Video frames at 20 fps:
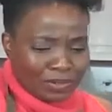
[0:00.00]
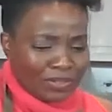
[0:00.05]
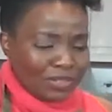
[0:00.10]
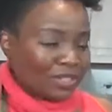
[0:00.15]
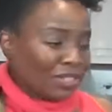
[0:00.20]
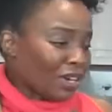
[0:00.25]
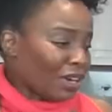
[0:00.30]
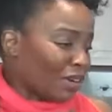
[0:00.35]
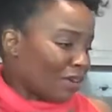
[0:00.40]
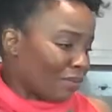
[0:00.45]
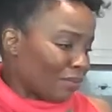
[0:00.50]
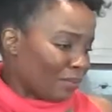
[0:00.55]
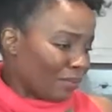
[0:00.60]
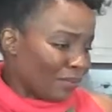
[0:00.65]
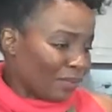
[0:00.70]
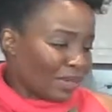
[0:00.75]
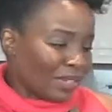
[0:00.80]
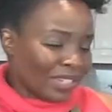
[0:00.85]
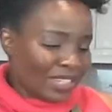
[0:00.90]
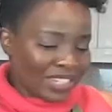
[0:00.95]
So
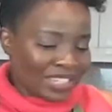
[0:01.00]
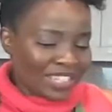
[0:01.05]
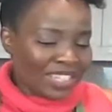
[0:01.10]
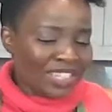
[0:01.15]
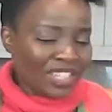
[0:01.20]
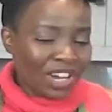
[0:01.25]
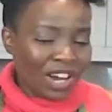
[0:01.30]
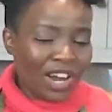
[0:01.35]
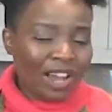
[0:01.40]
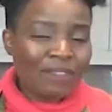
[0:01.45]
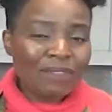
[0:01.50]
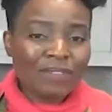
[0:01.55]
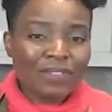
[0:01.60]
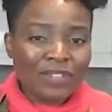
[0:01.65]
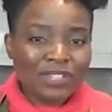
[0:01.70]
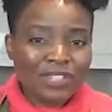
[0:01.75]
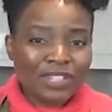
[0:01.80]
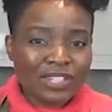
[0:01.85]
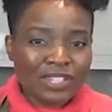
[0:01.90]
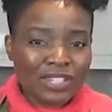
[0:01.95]
it's time for
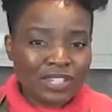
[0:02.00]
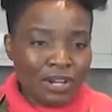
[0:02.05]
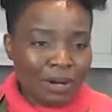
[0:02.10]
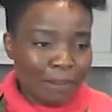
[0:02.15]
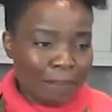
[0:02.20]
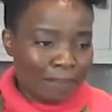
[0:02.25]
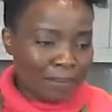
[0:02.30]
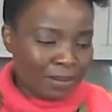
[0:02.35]
us to start